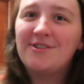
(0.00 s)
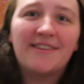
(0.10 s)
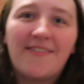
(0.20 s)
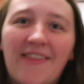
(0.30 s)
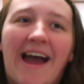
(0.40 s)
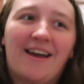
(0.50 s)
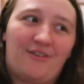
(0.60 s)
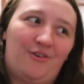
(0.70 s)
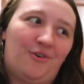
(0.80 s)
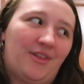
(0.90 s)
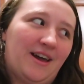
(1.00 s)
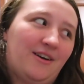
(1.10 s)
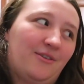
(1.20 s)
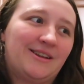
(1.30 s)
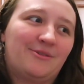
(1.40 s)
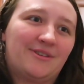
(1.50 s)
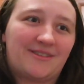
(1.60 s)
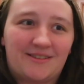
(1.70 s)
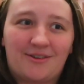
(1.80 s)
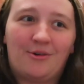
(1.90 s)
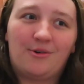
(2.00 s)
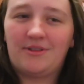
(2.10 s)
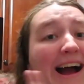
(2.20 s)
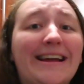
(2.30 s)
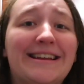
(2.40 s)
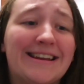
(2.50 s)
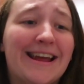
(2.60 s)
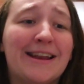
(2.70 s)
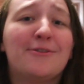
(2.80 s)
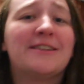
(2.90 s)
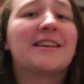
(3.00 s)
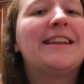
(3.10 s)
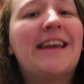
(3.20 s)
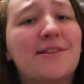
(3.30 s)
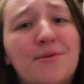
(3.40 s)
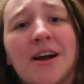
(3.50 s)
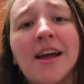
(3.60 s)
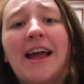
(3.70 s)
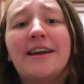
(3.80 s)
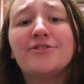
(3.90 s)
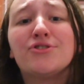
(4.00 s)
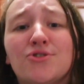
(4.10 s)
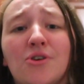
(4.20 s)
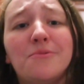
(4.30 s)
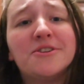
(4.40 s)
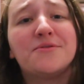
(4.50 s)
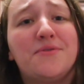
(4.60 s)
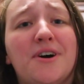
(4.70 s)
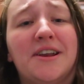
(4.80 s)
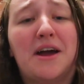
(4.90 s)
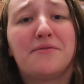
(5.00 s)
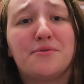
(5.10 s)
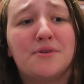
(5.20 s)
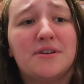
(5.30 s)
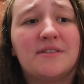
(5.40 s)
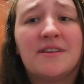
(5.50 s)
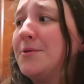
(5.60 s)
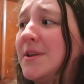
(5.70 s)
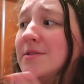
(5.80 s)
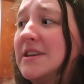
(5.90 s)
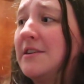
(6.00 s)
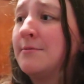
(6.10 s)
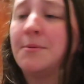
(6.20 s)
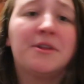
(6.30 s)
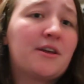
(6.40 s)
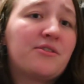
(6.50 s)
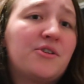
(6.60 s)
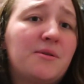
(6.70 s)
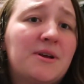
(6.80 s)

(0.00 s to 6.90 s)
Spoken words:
wasn't that cold out, but it was cold. I did it anyways, and guess what? I had so much fun afterwards. I was outside maybe like 30